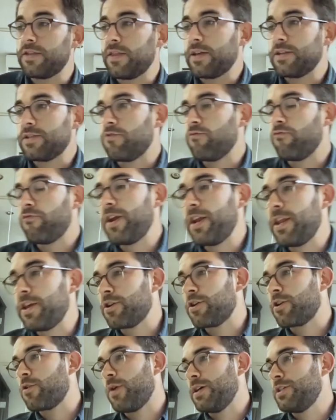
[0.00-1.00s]
that's a really
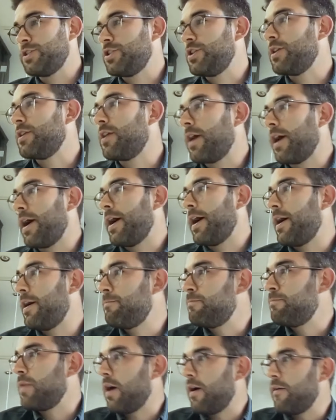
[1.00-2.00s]
good question.
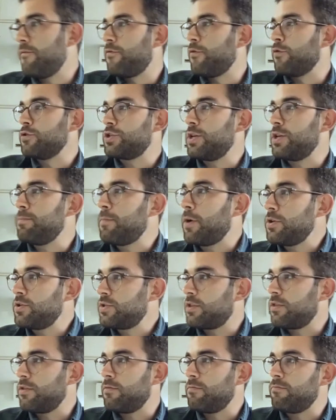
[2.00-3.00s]
And unfortunately,
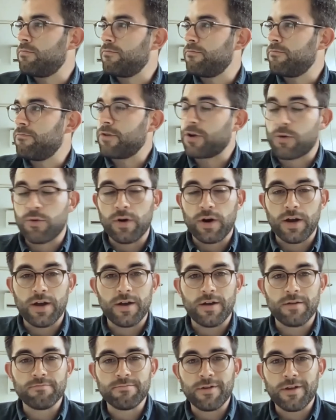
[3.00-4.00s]
most of them
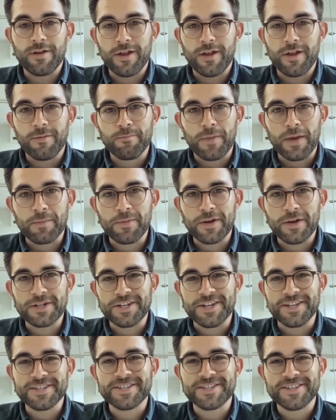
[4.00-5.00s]
require big
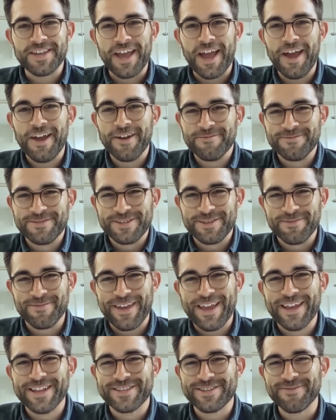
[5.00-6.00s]
budgets to
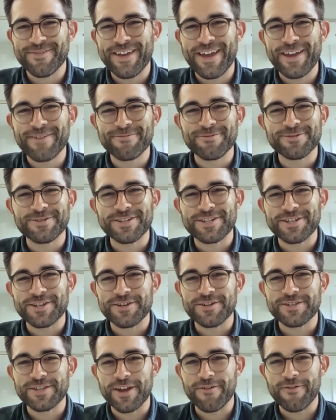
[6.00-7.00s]
be able to
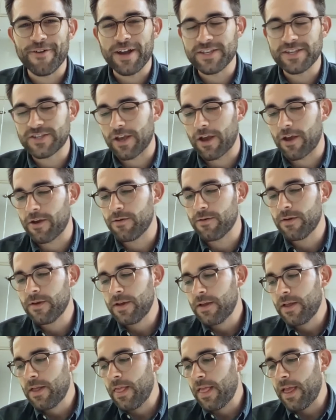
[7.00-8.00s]
do so, right? So,
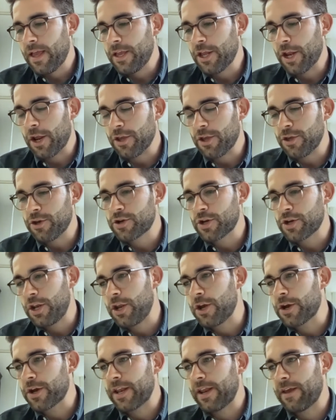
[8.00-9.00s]
you can
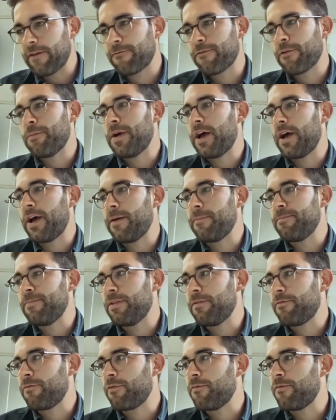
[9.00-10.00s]
look at it
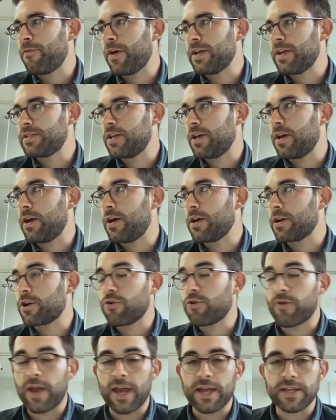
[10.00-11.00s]
from firstly a
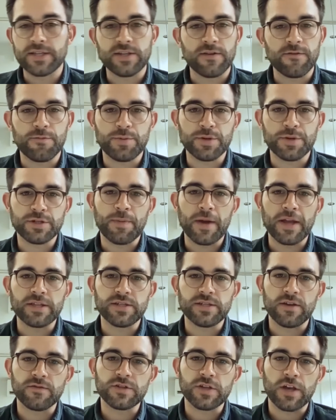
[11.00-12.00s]
creative
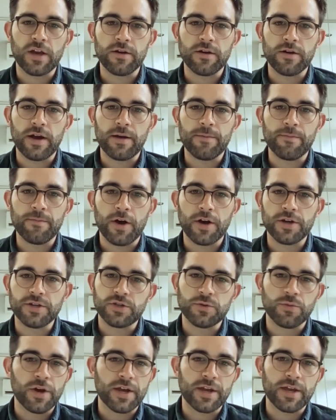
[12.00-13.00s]
perspective. So I
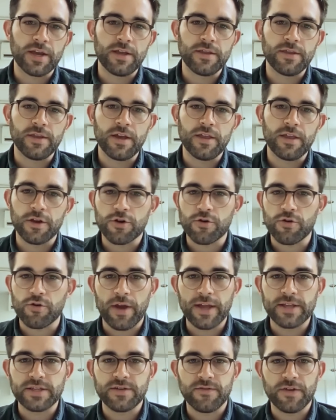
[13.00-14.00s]
used to work in the
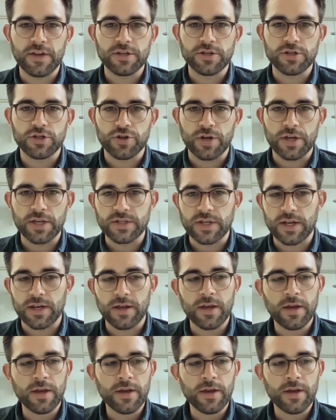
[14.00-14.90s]
creative industries, and